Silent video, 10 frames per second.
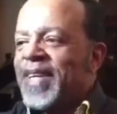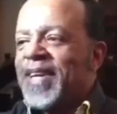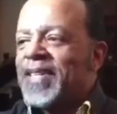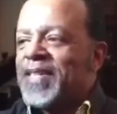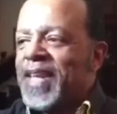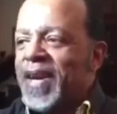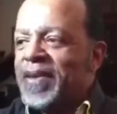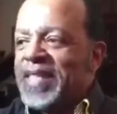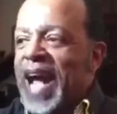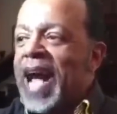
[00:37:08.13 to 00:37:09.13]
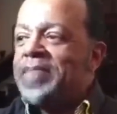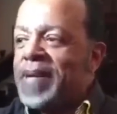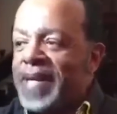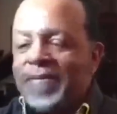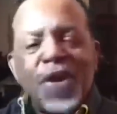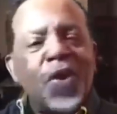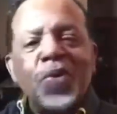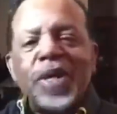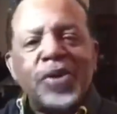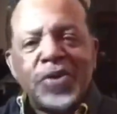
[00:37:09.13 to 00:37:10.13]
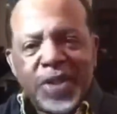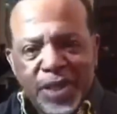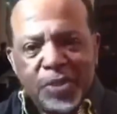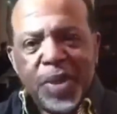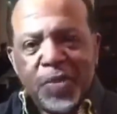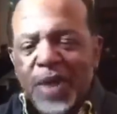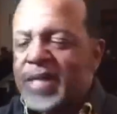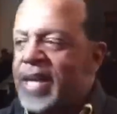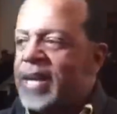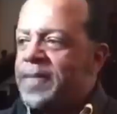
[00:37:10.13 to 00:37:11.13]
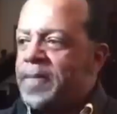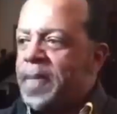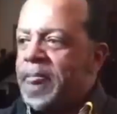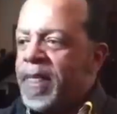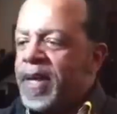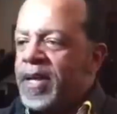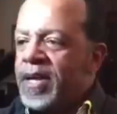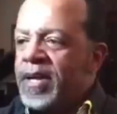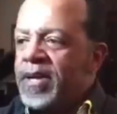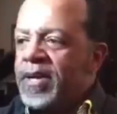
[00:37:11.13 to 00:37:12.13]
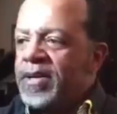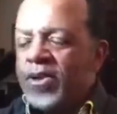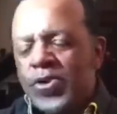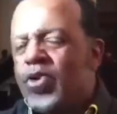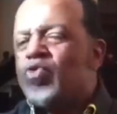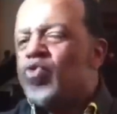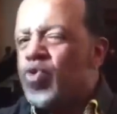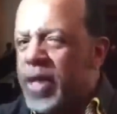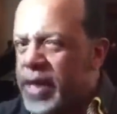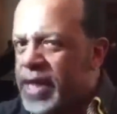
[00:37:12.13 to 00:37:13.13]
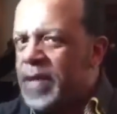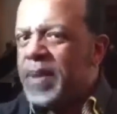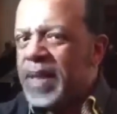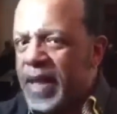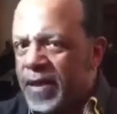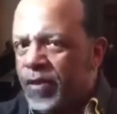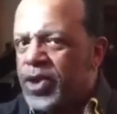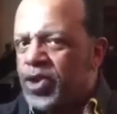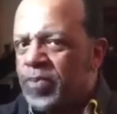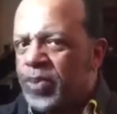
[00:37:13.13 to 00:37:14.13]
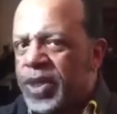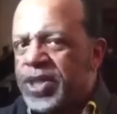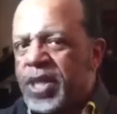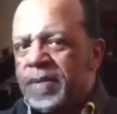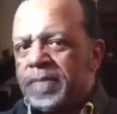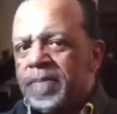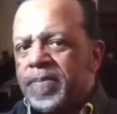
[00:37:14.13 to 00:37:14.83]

Pentecostal language, I believe the Holy Ghost said to me one day, Do you really believe what you're preaching?